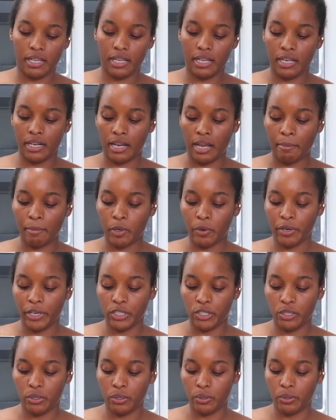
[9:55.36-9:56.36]
then I'm going
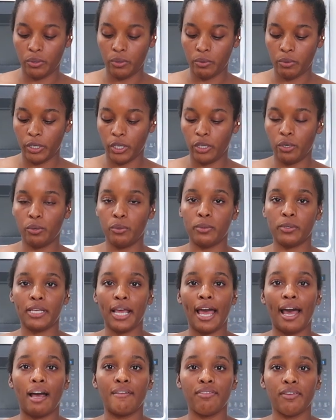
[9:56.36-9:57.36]
to use
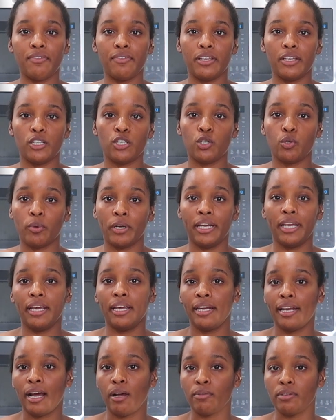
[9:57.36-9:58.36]
half of this
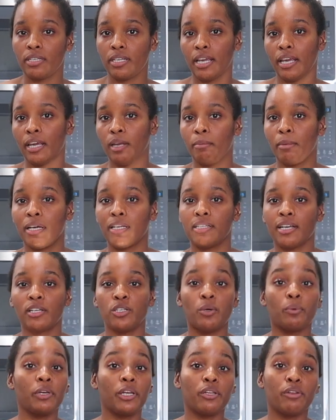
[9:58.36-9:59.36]
28-ounce can because I
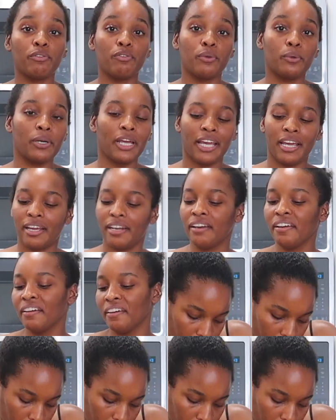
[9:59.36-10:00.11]
don't need the full can.